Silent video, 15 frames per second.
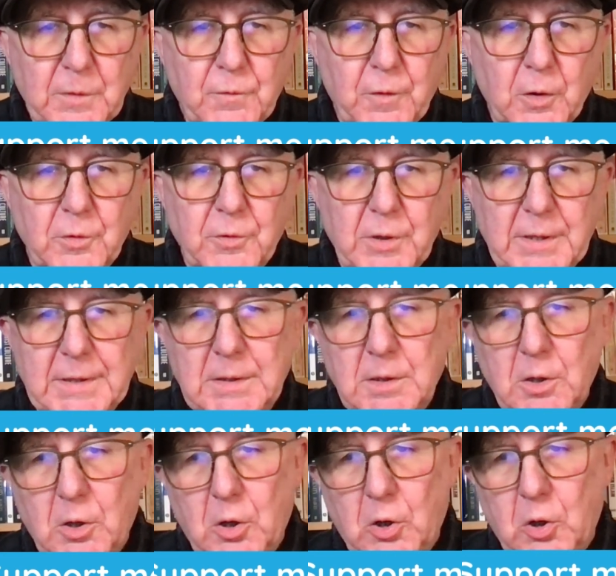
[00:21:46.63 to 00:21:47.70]
follow the link
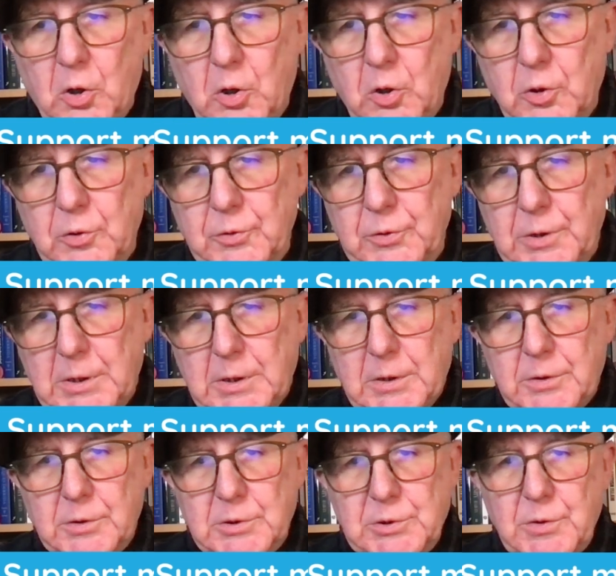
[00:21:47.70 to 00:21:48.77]
on
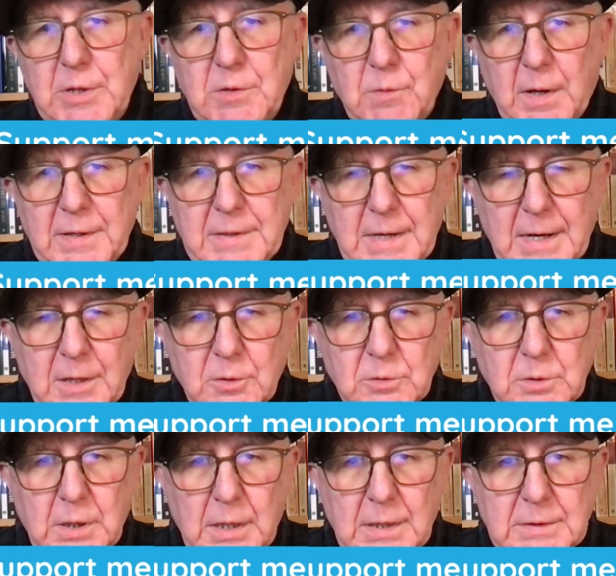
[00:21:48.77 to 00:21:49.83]
the screen right now.
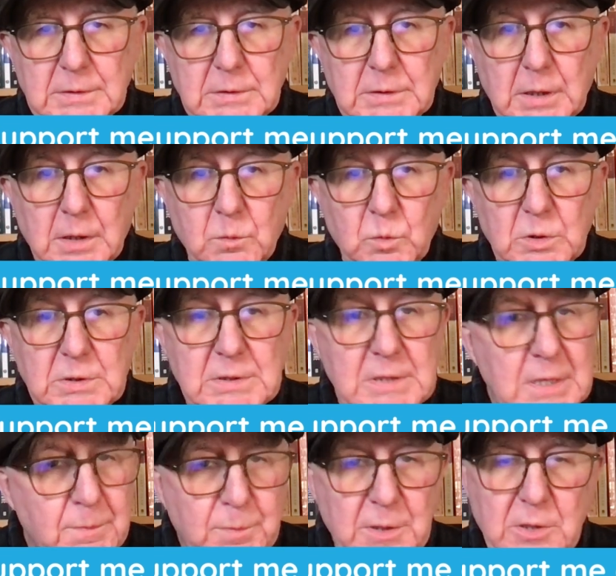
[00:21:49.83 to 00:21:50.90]
And we're
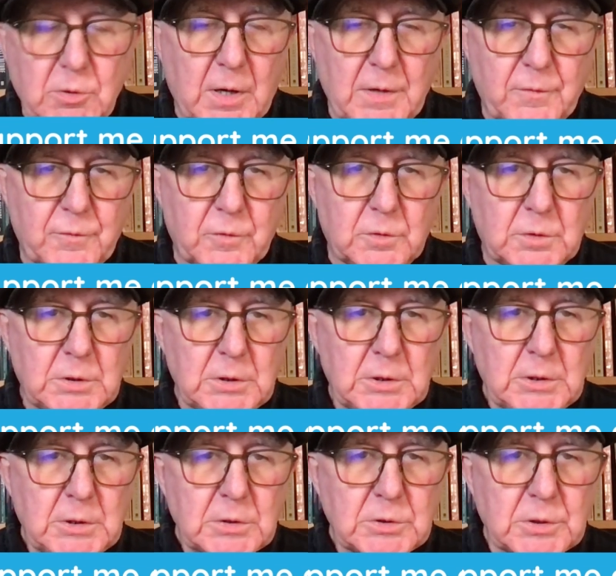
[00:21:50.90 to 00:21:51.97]
deeply grateful
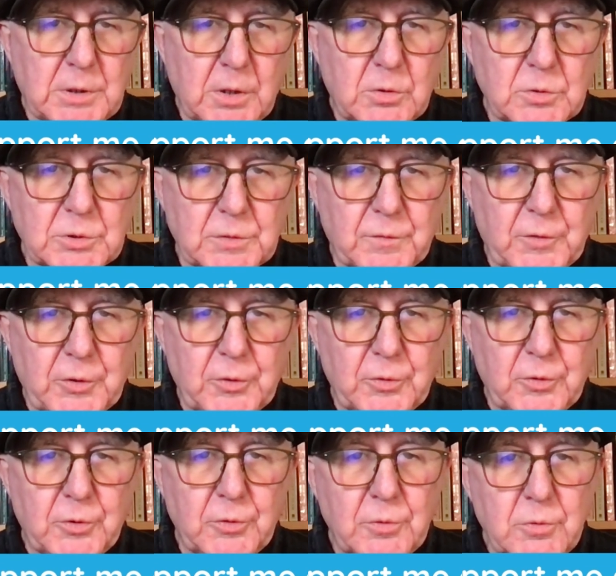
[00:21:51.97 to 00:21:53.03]
to those of
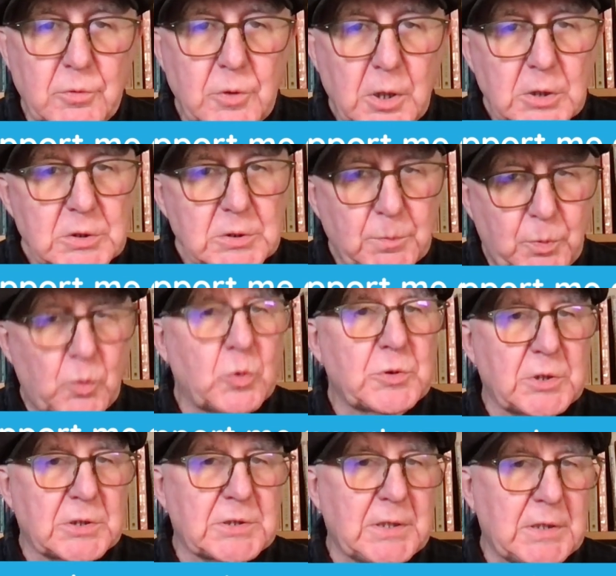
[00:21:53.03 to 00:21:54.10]
you who
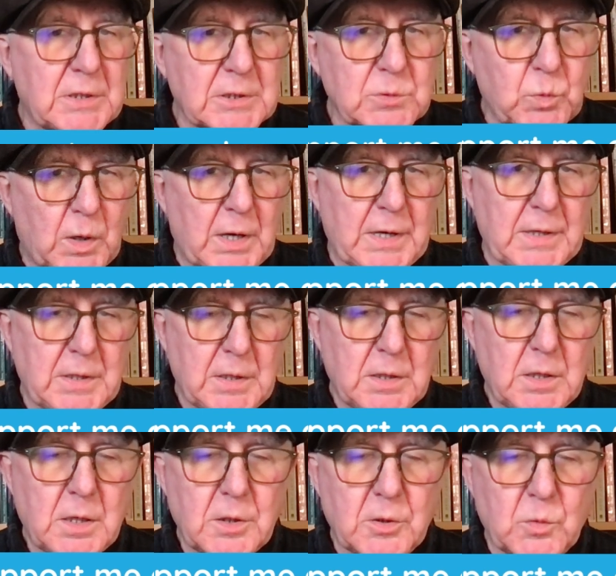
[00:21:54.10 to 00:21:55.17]
support us in this way
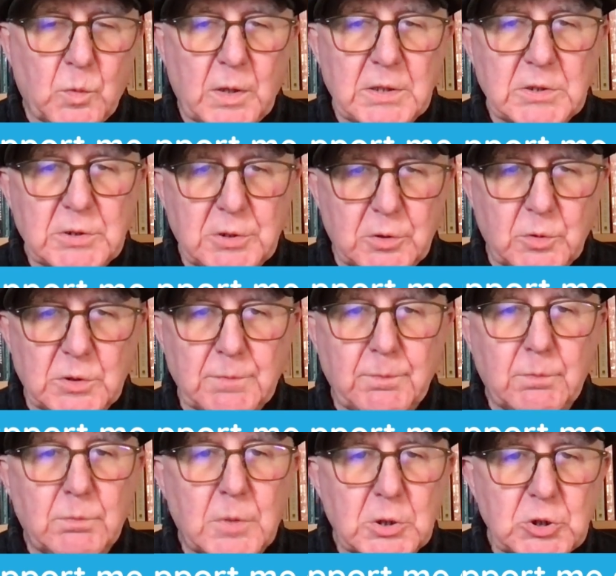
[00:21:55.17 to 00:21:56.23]
and other ways too. It's
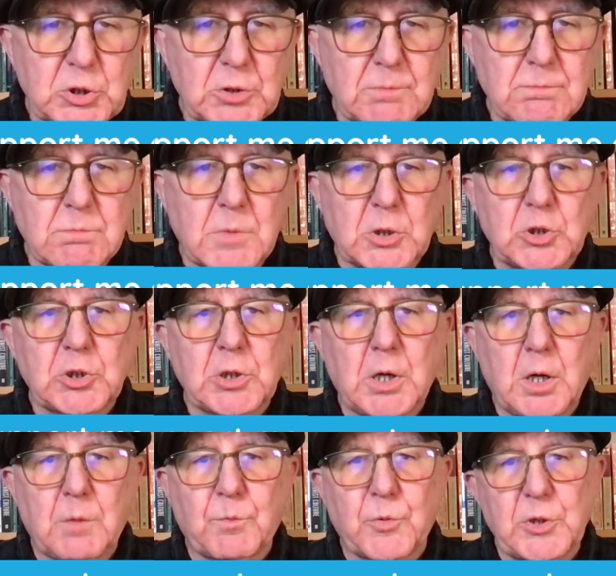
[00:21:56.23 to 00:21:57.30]
much, much
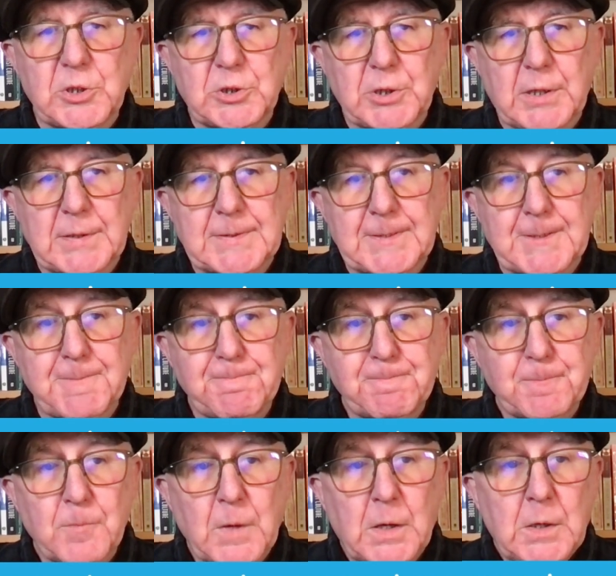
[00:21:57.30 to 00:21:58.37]
appreciated.
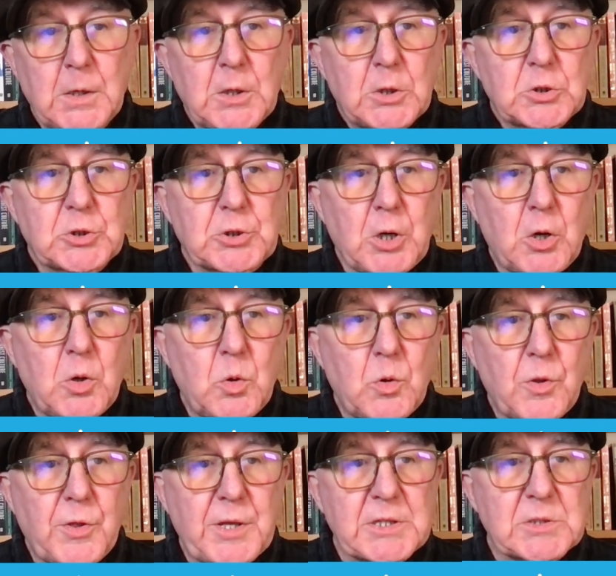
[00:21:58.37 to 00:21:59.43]
So
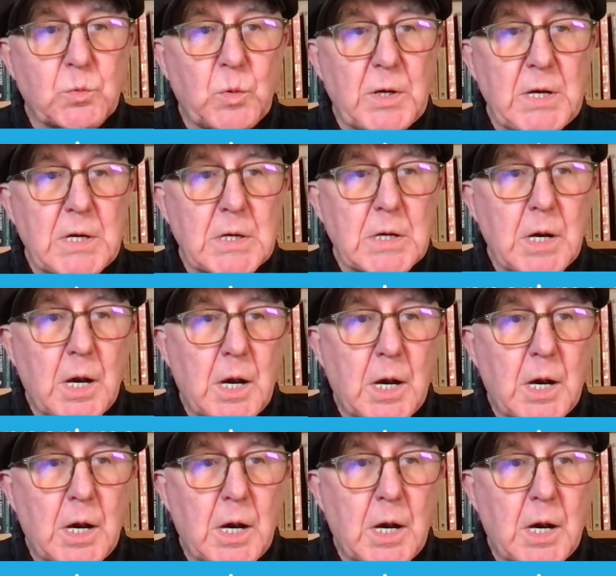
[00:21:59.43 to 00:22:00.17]
this week